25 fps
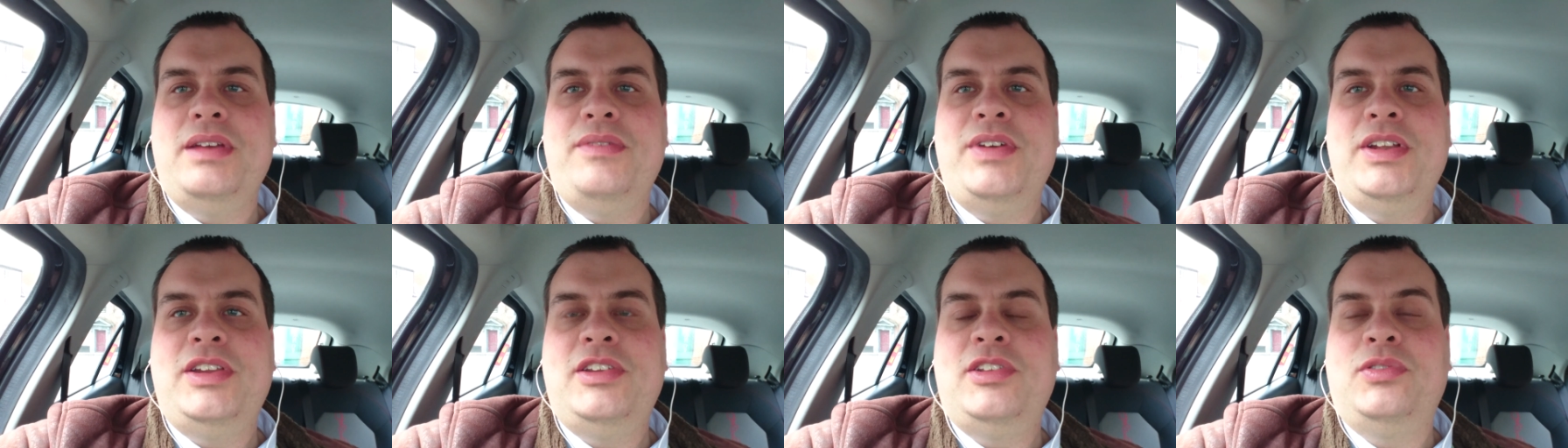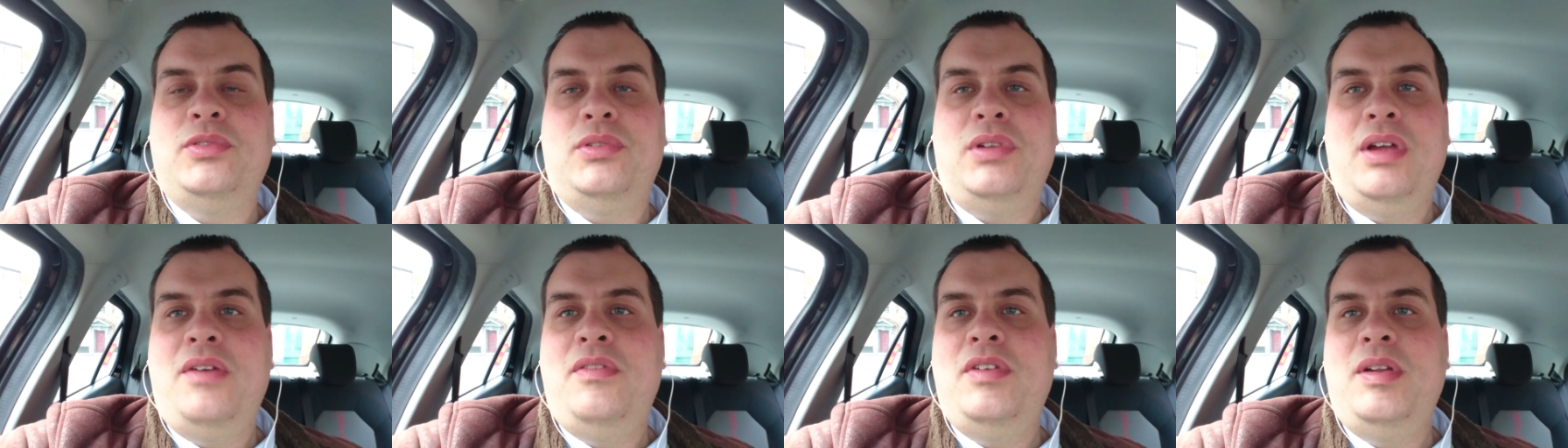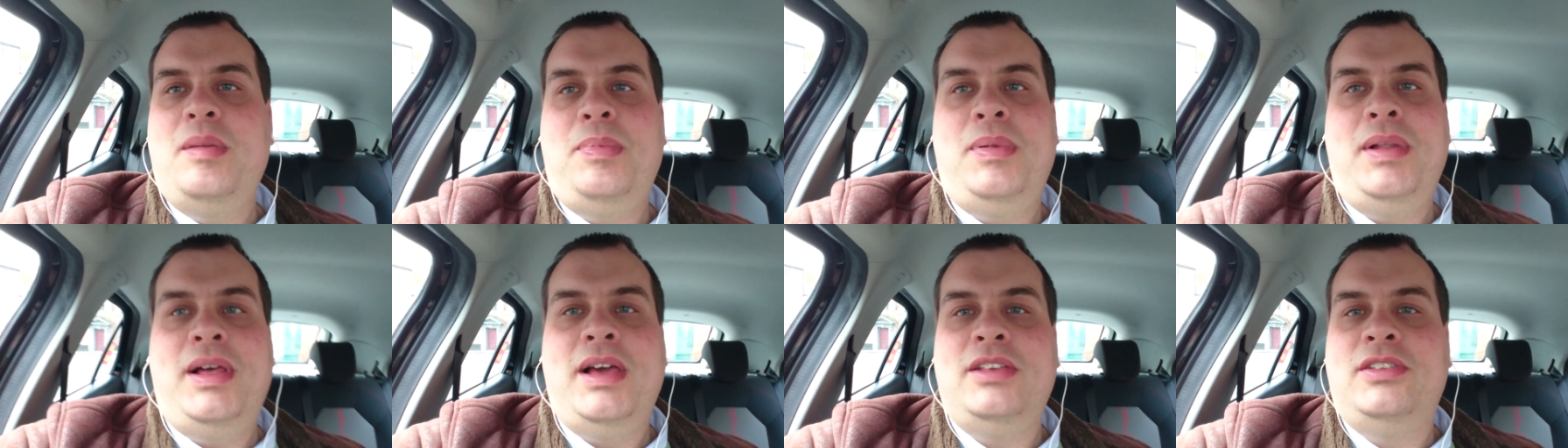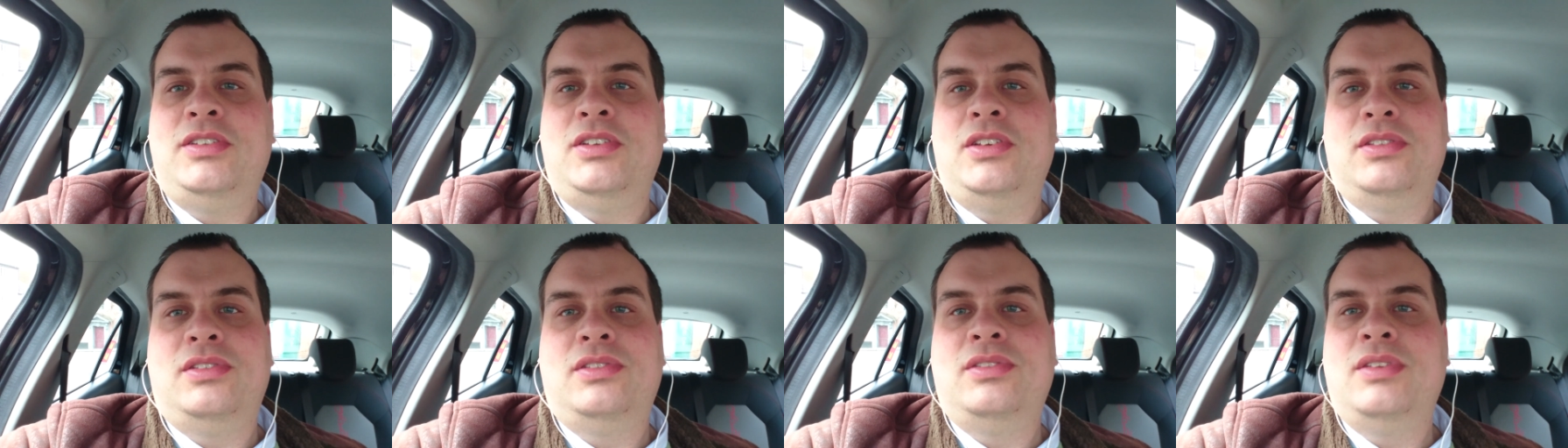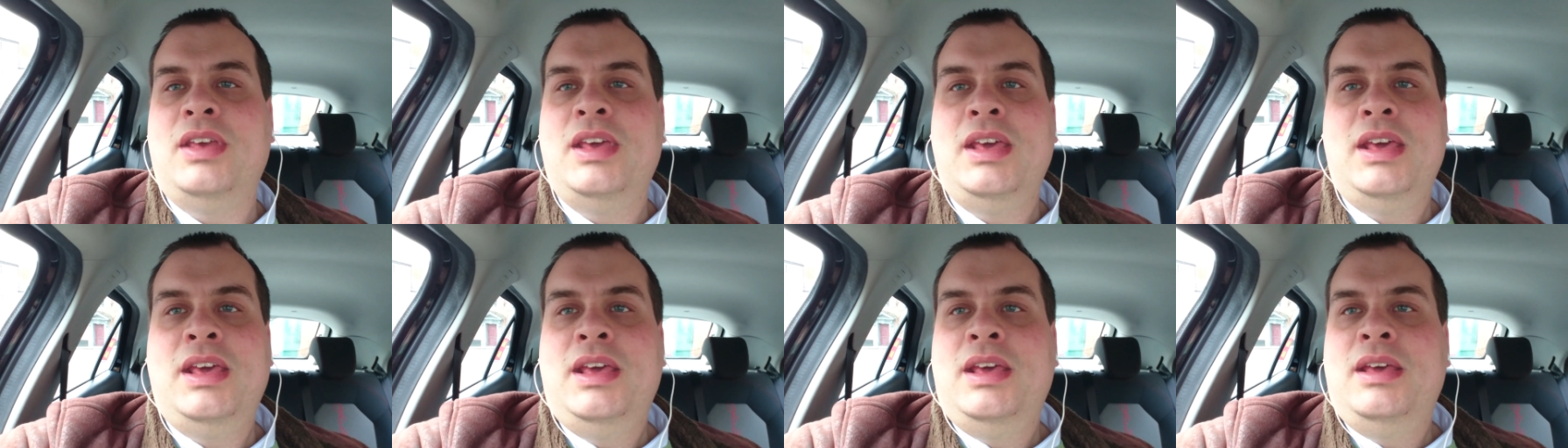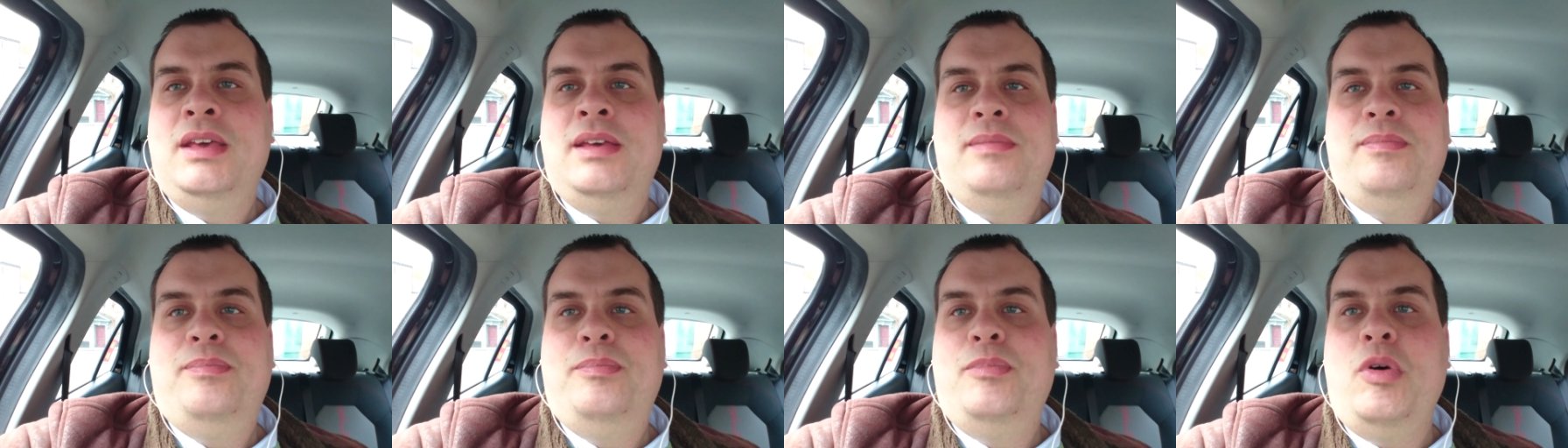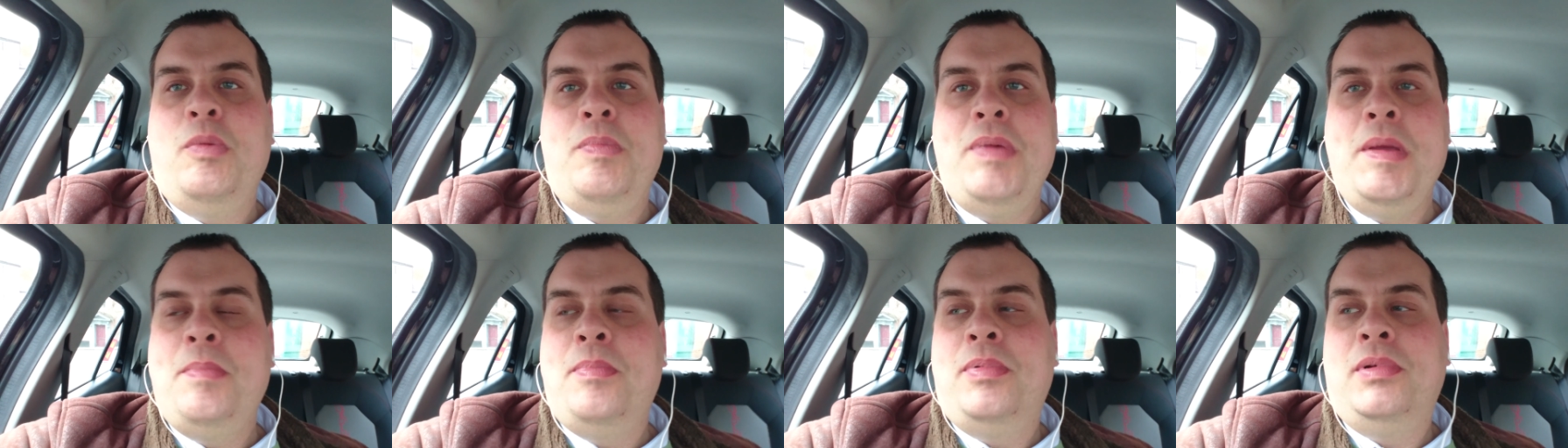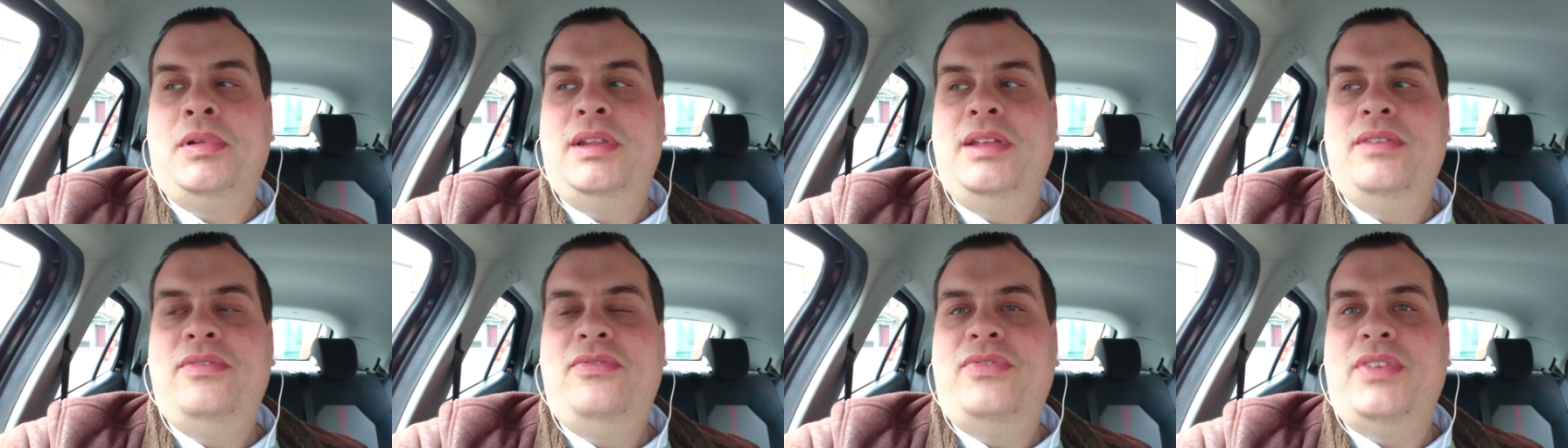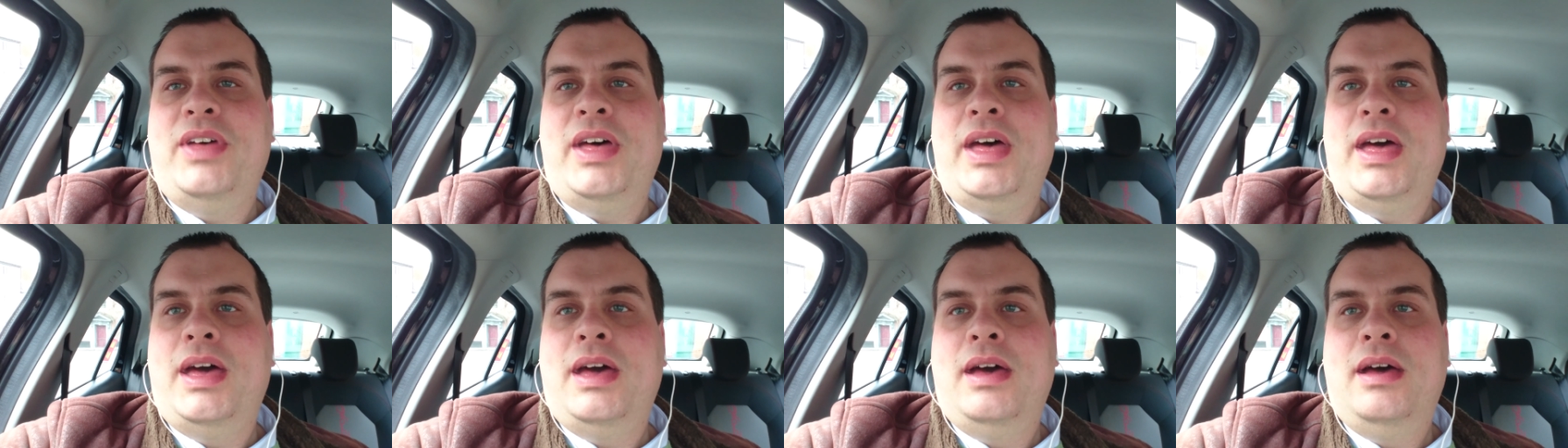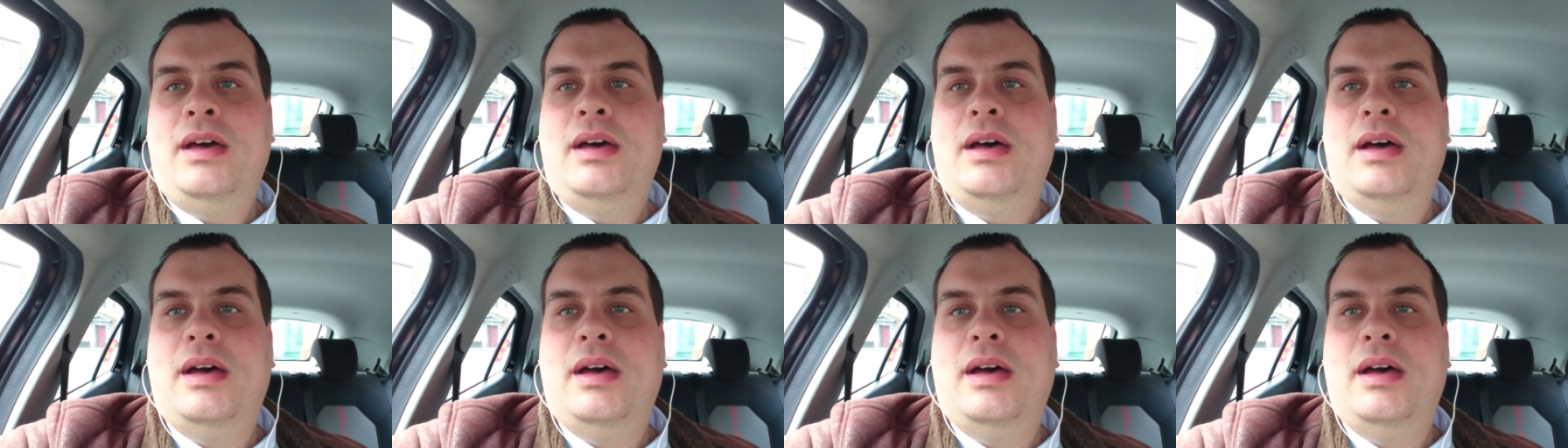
They're just all over the place because more people live there.